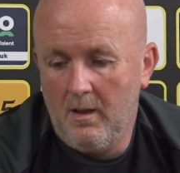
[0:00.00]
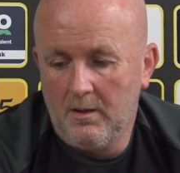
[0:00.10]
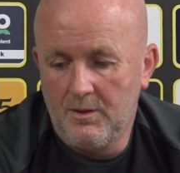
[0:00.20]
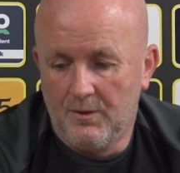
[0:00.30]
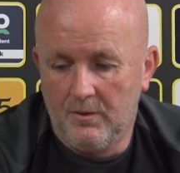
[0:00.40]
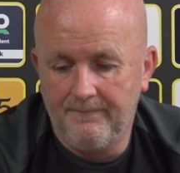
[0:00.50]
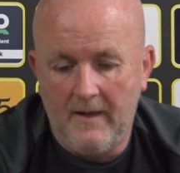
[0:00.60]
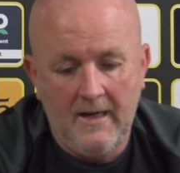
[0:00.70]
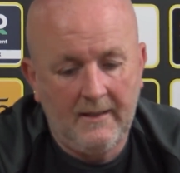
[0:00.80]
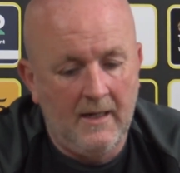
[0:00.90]
So
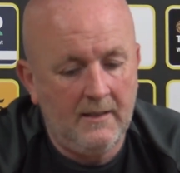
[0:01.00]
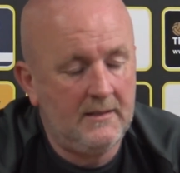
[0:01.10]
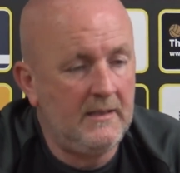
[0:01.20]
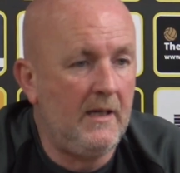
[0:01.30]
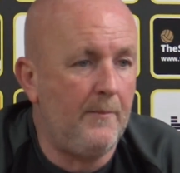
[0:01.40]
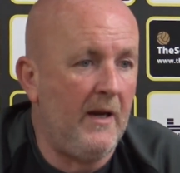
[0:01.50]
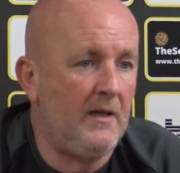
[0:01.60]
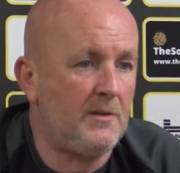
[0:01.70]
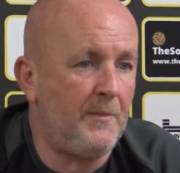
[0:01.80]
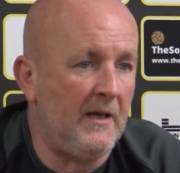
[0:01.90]
I can't see the
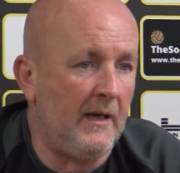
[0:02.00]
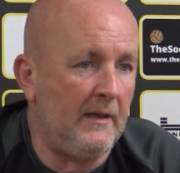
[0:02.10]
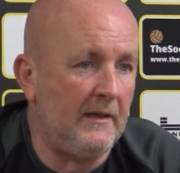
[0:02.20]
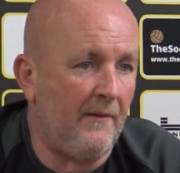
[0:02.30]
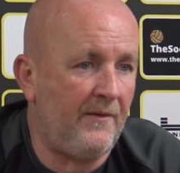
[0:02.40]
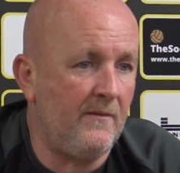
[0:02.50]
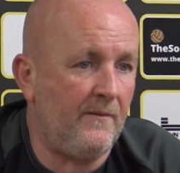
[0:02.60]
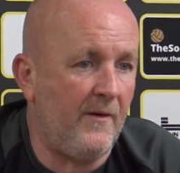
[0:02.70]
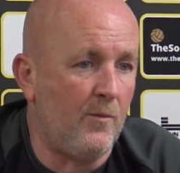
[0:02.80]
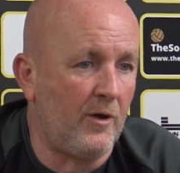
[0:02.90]
bench being any
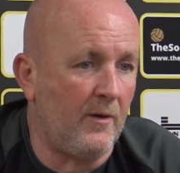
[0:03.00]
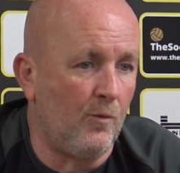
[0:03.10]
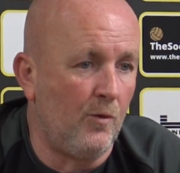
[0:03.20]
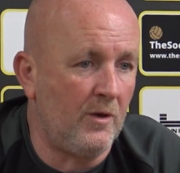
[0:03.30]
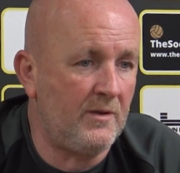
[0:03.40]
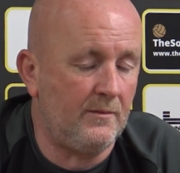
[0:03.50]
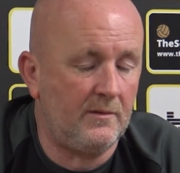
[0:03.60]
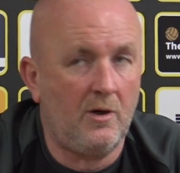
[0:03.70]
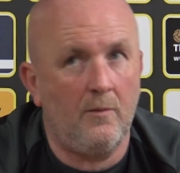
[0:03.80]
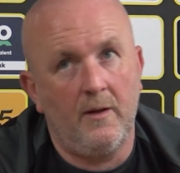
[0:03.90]
different from what it was.
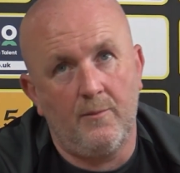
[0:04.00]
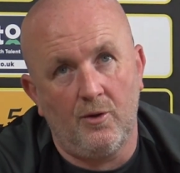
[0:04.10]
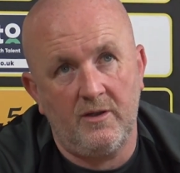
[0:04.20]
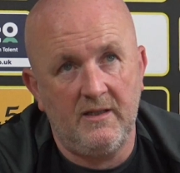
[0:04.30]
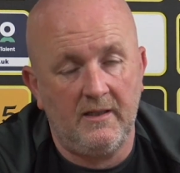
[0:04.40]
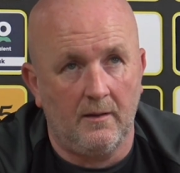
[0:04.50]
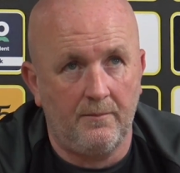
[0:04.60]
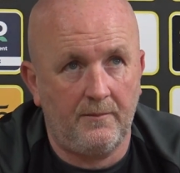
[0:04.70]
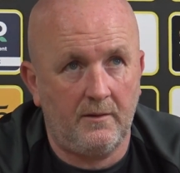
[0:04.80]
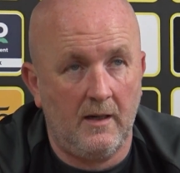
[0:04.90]
A couple of boys need an
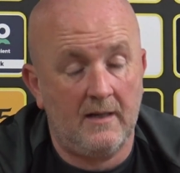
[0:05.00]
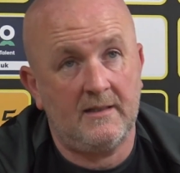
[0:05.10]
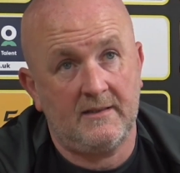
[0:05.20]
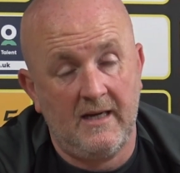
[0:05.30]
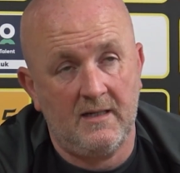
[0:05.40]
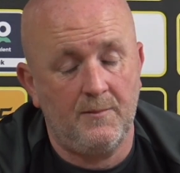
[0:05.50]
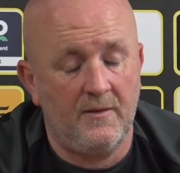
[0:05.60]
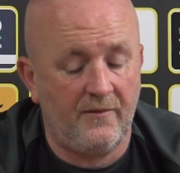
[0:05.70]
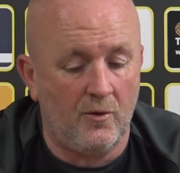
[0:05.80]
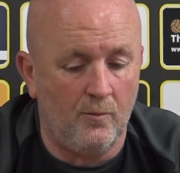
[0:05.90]

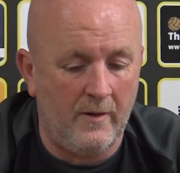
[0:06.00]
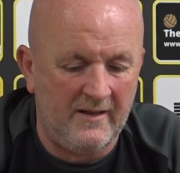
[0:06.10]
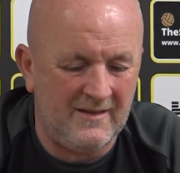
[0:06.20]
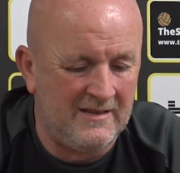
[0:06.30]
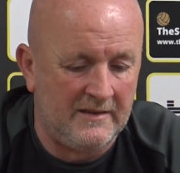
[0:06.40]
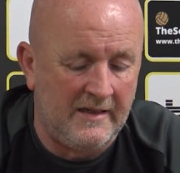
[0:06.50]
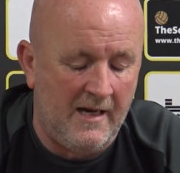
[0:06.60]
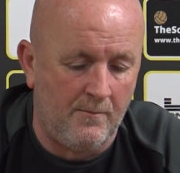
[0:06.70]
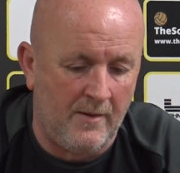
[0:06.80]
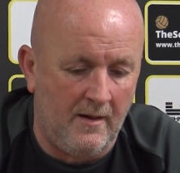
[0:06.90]
assessment from Wednesday's
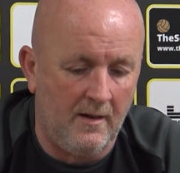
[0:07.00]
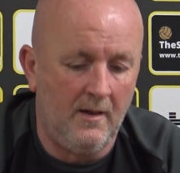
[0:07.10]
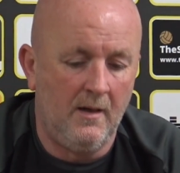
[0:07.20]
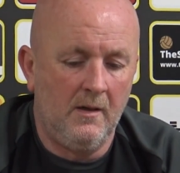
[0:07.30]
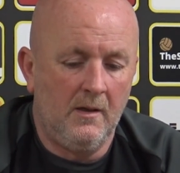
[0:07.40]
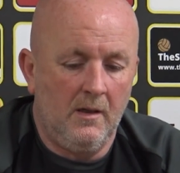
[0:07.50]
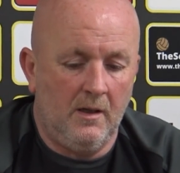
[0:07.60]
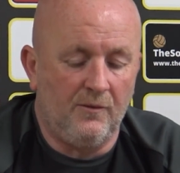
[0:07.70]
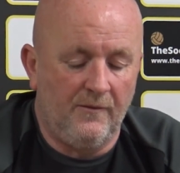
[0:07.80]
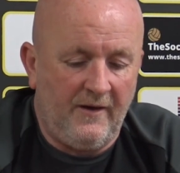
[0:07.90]
game, but
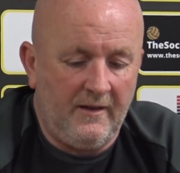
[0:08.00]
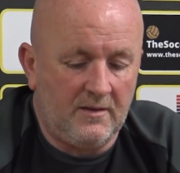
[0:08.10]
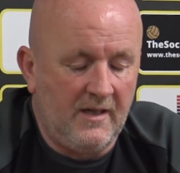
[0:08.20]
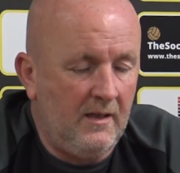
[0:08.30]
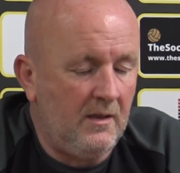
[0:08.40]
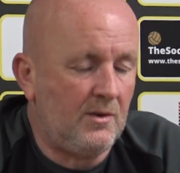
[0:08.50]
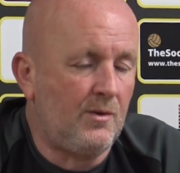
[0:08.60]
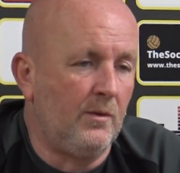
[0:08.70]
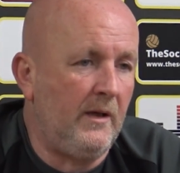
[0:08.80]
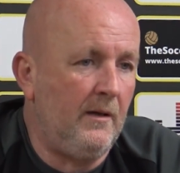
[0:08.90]
I don't think there's anything that's
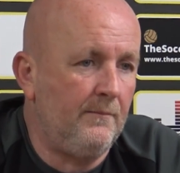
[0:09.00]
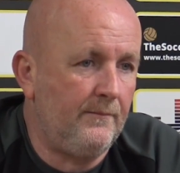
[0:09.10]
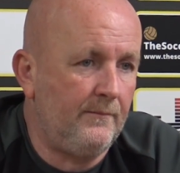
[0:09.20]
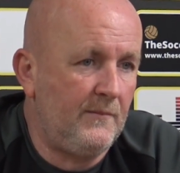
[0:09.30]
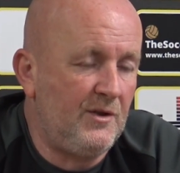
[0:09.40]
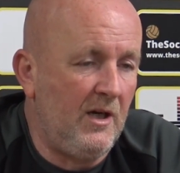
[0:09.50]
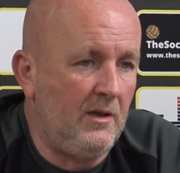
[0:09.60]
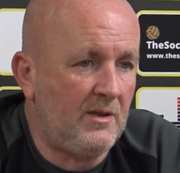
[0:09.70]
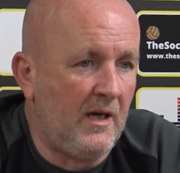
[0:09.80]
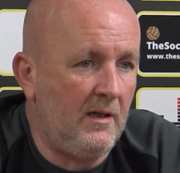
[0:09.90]
going to
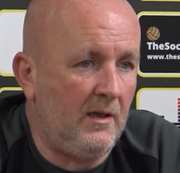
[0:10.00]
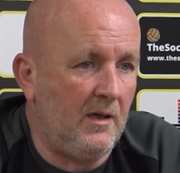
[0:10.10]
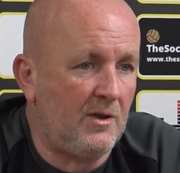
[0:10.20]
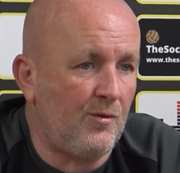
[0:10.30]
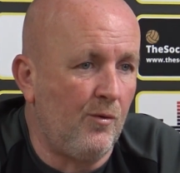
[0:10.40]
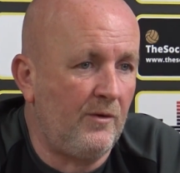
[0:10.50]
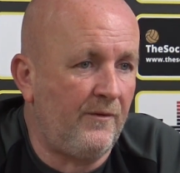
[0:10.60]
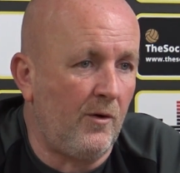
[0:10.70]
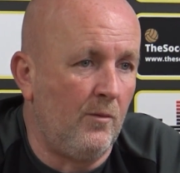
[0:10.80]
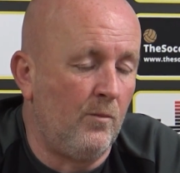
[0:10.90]
change kind of the squad
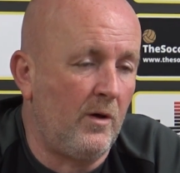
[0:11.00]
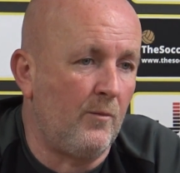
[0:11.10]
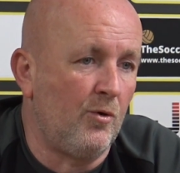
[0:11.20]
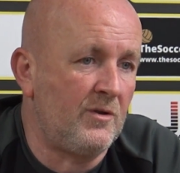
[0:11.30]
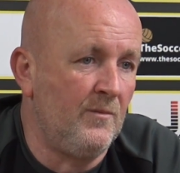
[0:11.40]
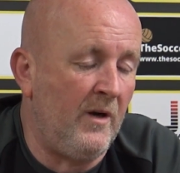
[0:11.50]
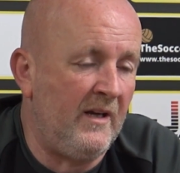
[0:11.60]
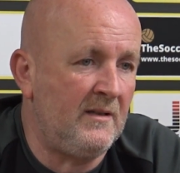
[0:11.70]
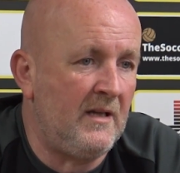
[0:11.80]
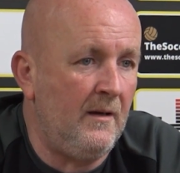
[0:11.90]
from what it was on
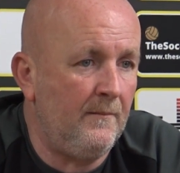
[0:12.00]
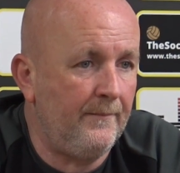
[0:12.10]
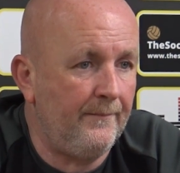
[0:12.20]
Wednesday.